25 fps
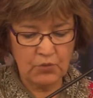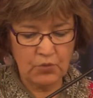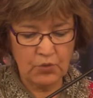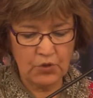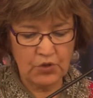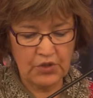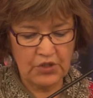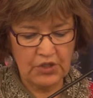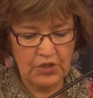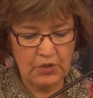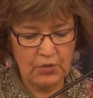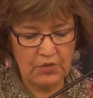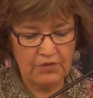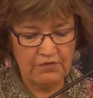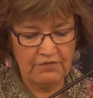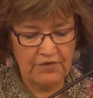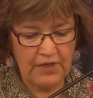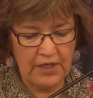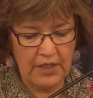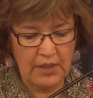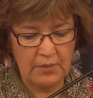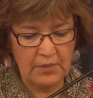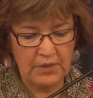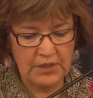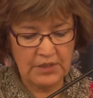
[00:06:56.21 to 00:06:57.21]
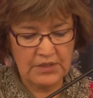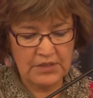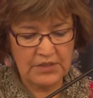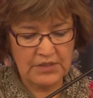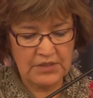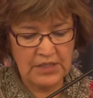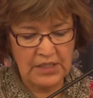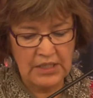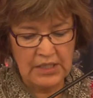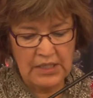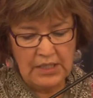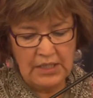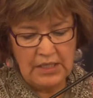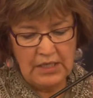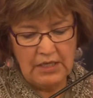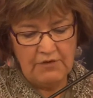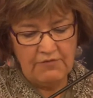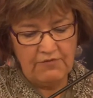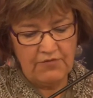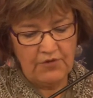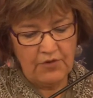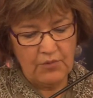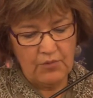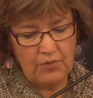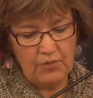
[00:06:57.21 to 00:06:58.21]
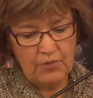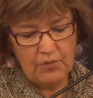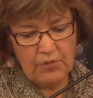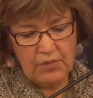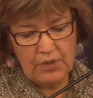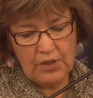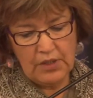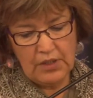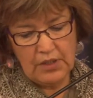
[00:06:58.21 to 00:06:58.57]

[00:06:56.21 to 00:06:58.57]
working with families from